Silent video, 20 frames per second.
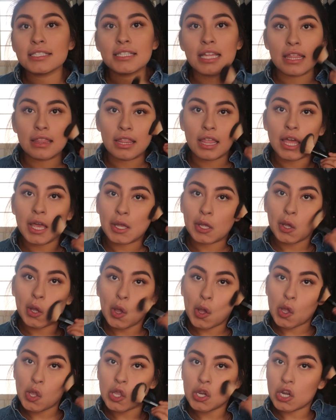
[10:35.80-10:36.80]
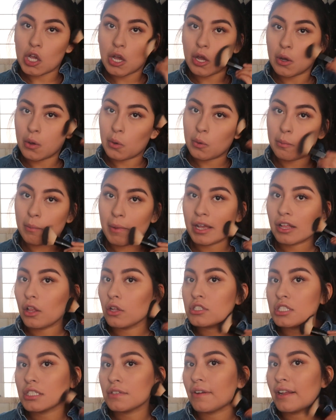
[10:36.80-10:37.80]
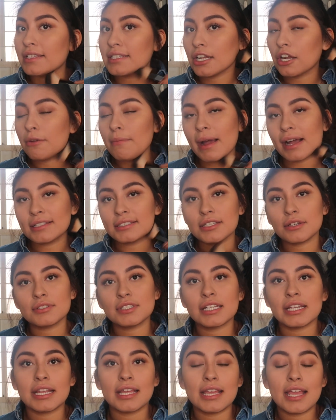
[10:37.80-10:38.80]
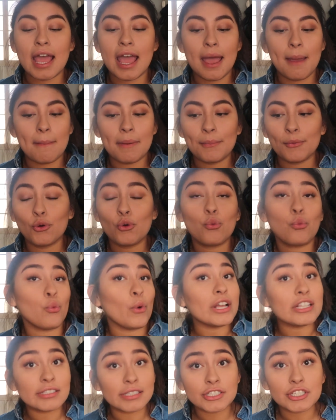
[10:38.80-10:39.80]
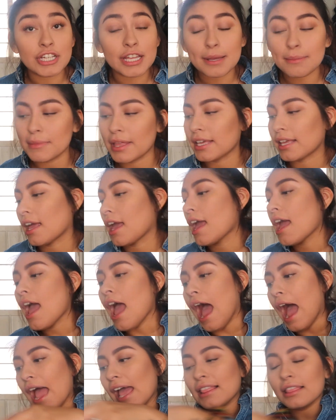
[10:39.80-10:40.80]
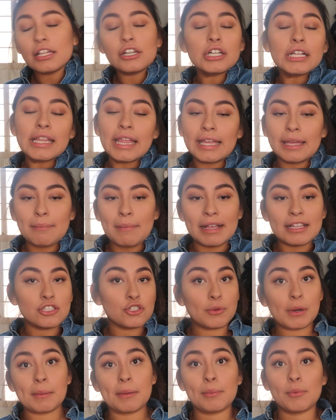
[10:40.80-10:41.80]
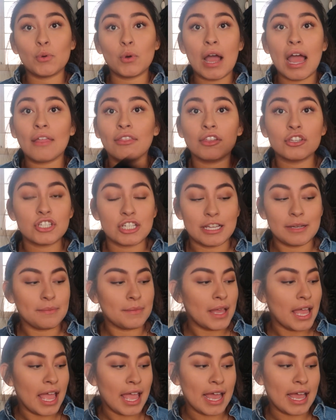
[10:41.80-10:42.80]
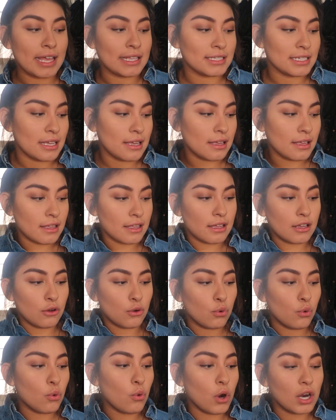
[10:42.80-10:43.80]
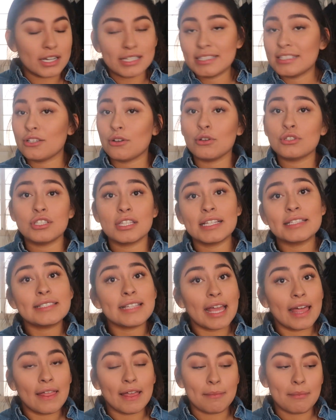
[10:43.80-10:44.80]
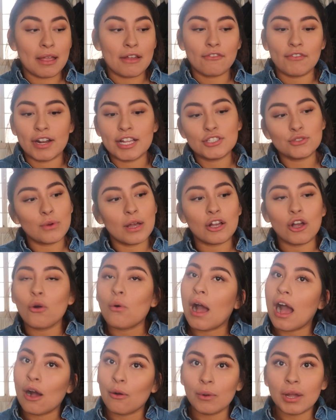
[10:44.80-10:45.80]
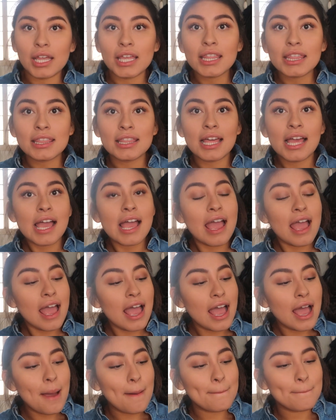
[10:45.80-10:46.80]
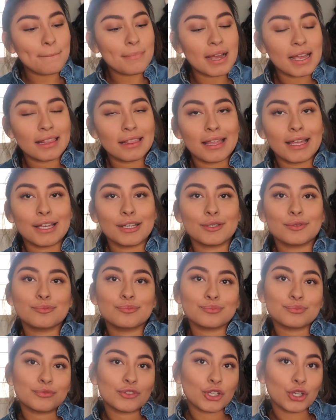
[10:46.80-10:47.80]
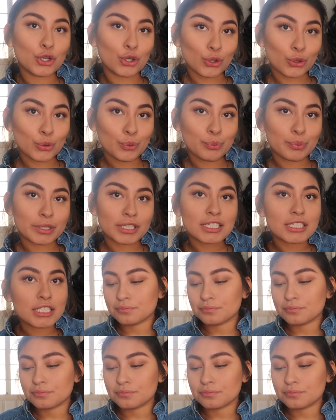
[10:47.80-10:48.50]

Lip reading: and like, you know, my closest friends here in Mexico City, and people who went to the gym. Like I literally like met so many people at the gym, and who are still to this day like my friends who I go out with, my like group.